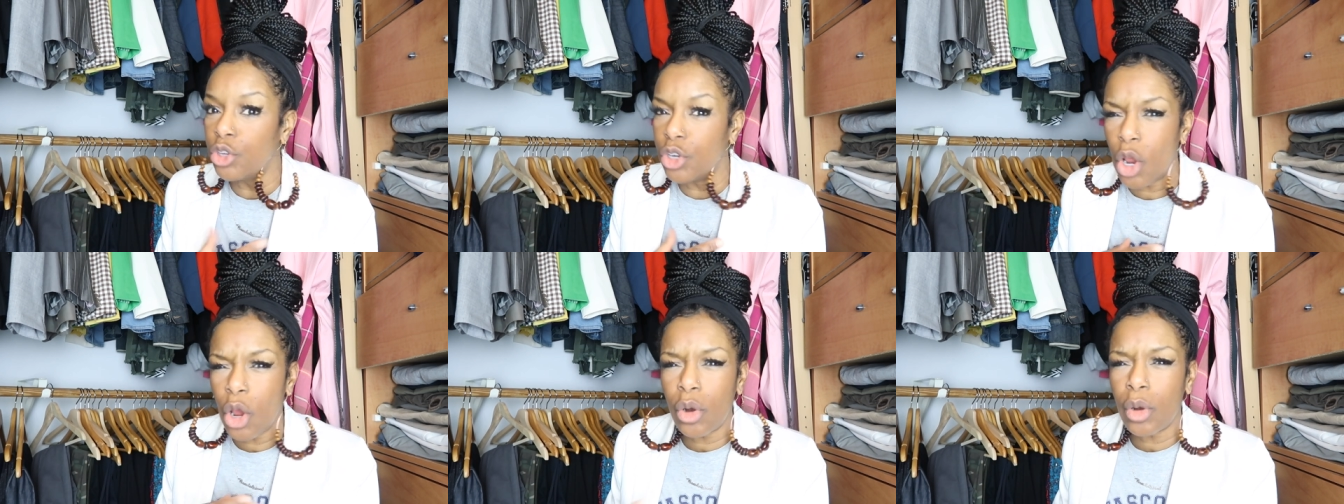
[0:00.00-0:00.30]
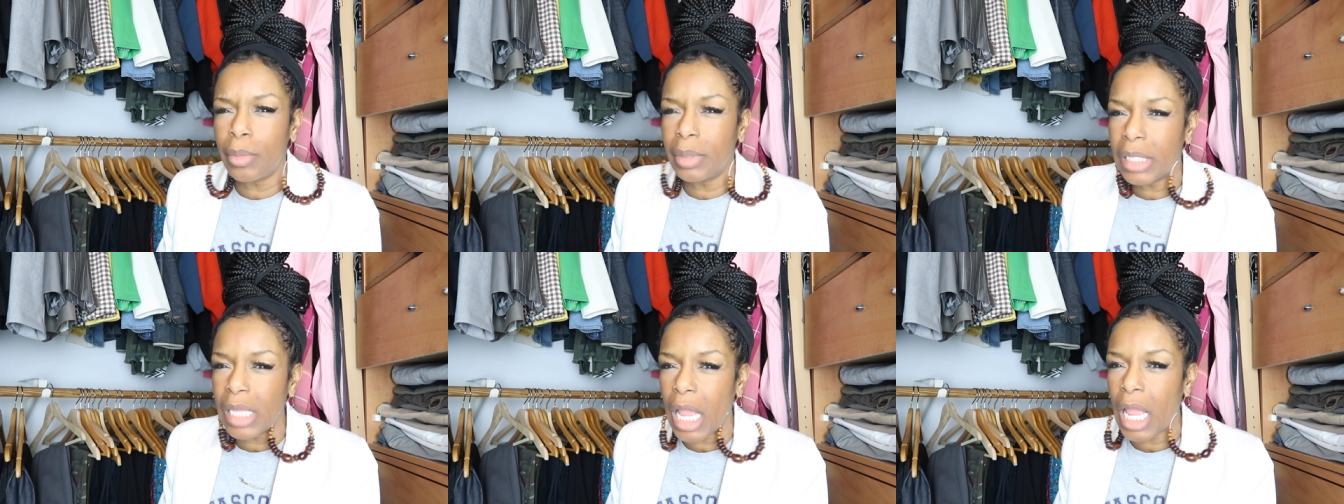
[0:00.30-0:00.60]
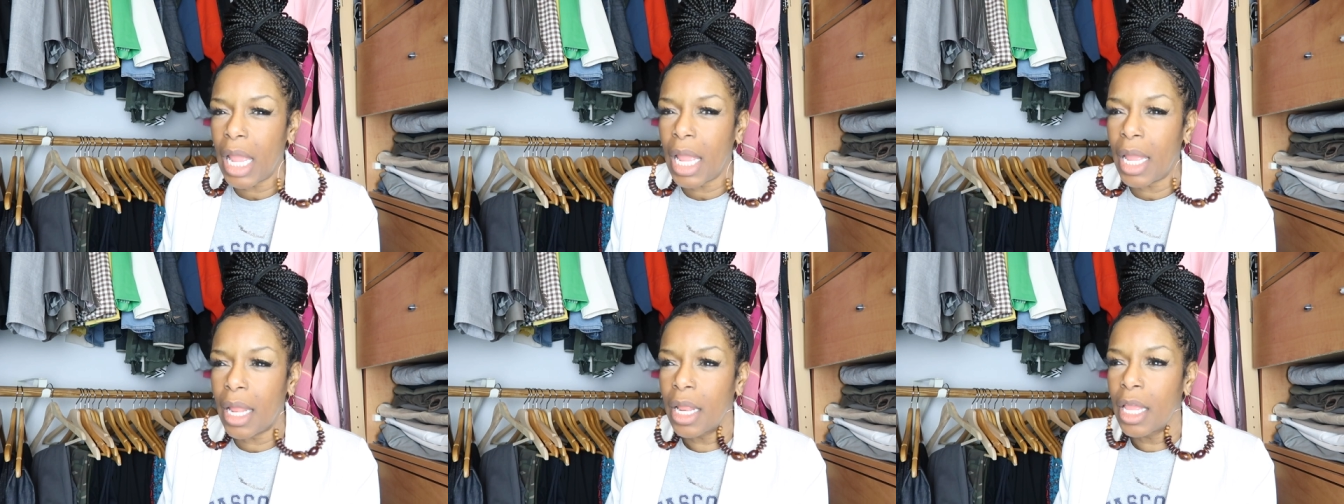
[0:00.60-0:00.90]
You know what I'm
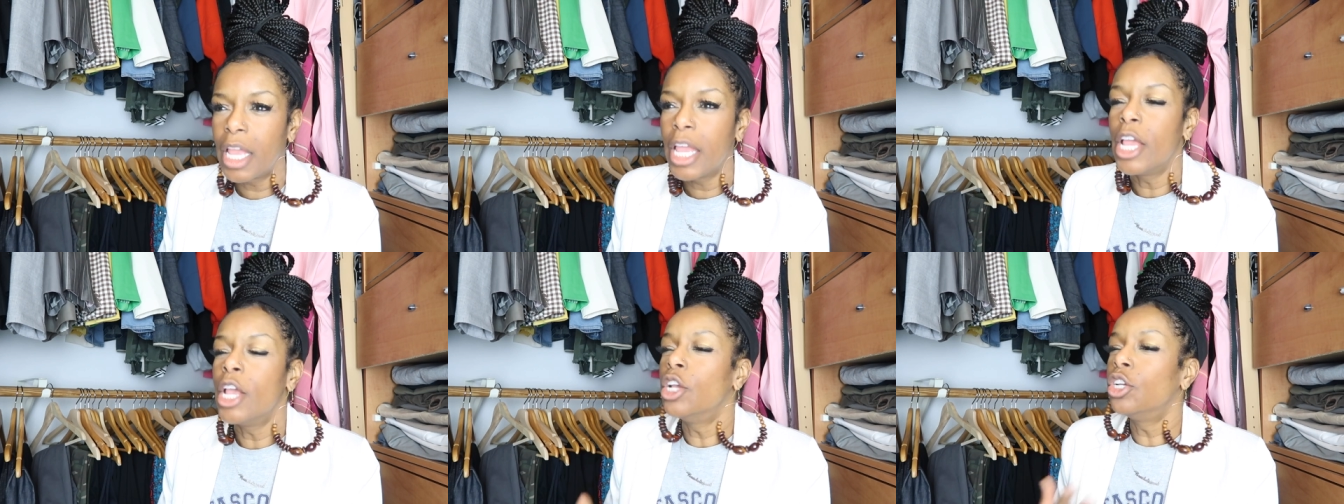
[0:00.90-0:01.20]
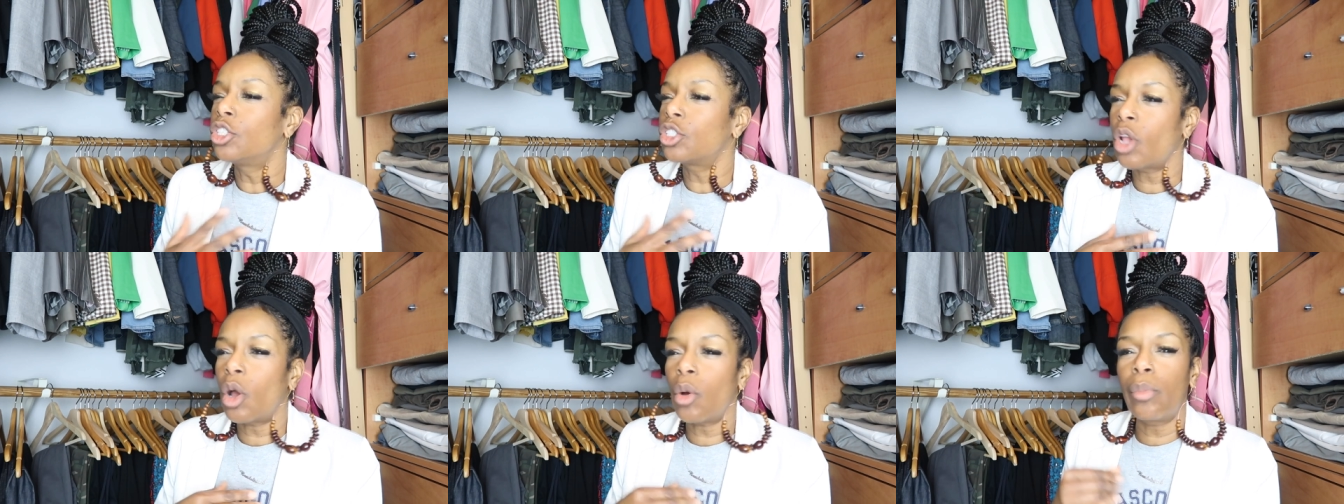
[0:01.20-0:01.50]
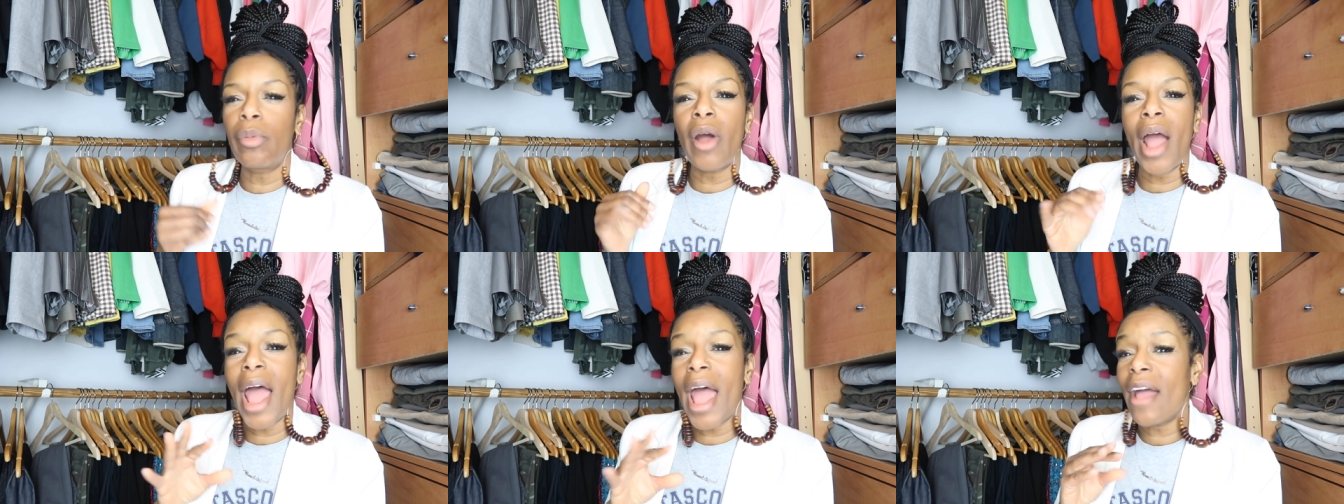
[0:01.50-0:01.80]
saying? So
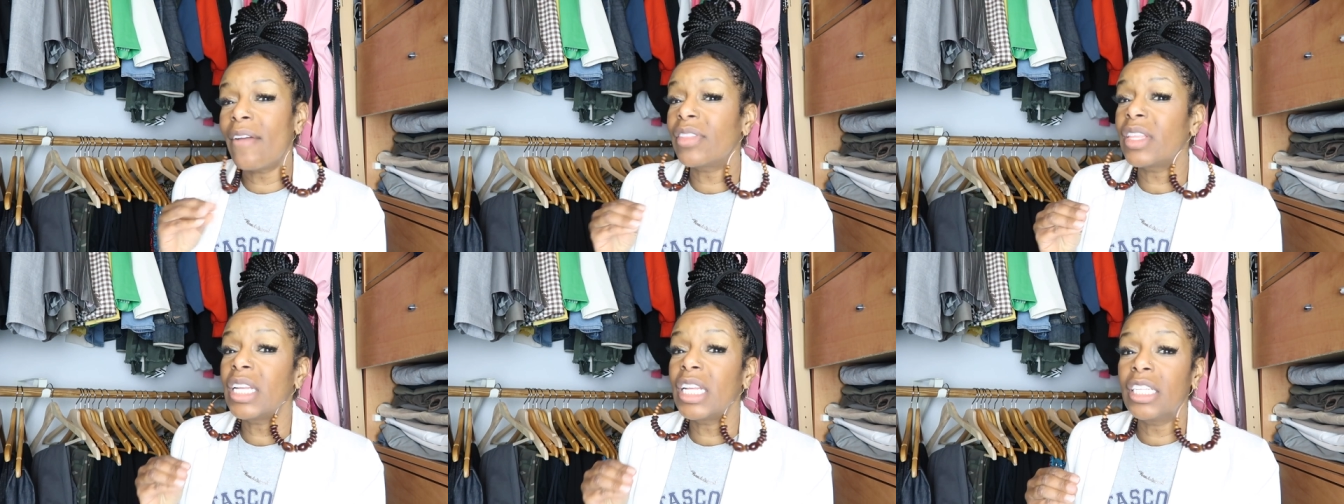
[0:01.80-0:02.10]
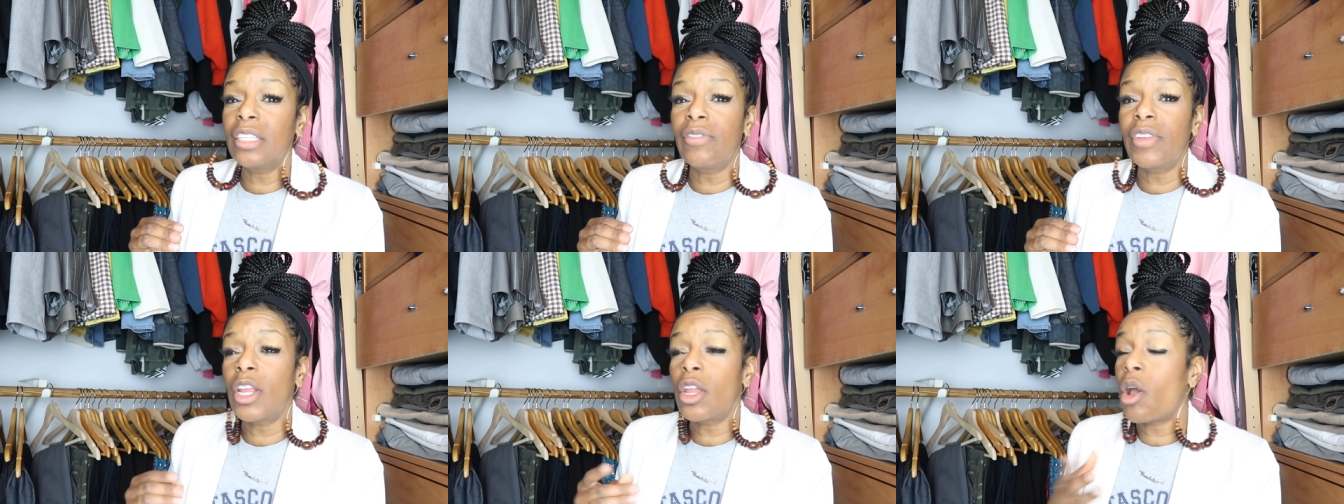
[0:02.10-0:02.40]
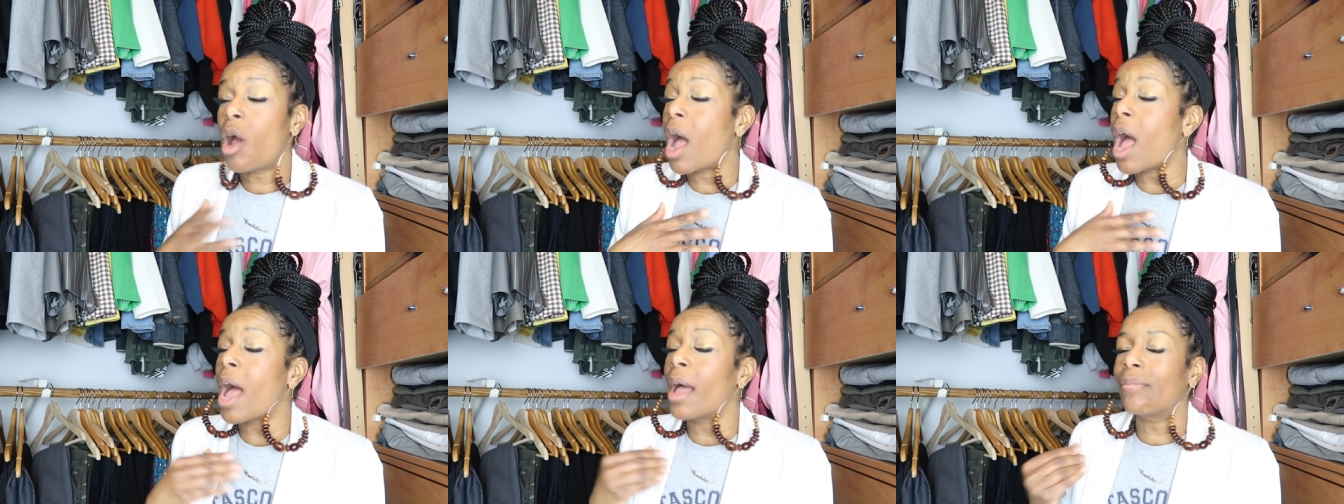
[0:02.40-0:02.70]
but after this
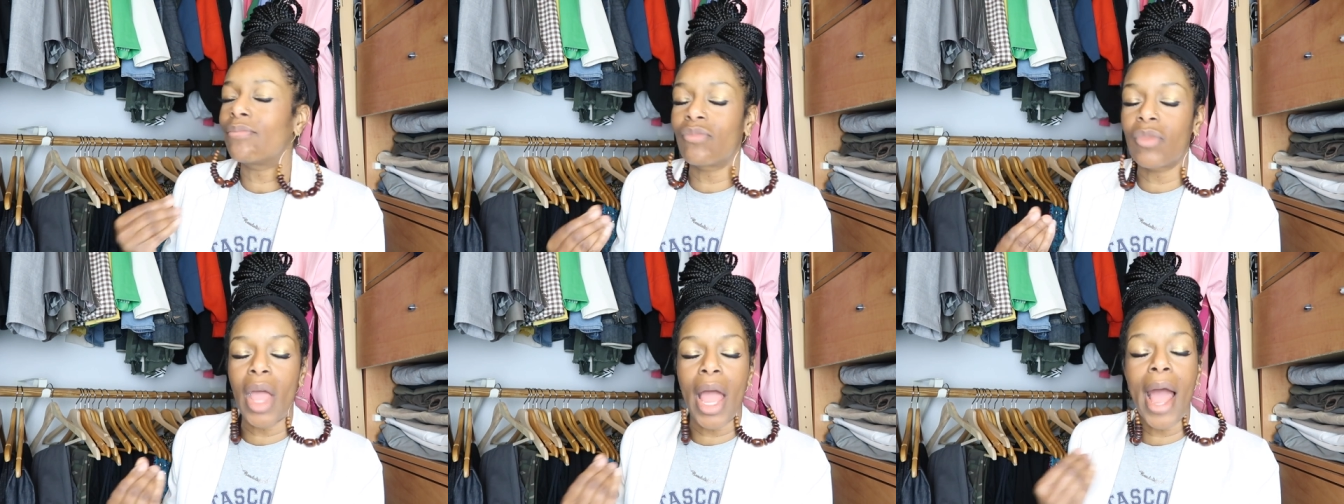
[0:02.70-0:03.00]
video, I,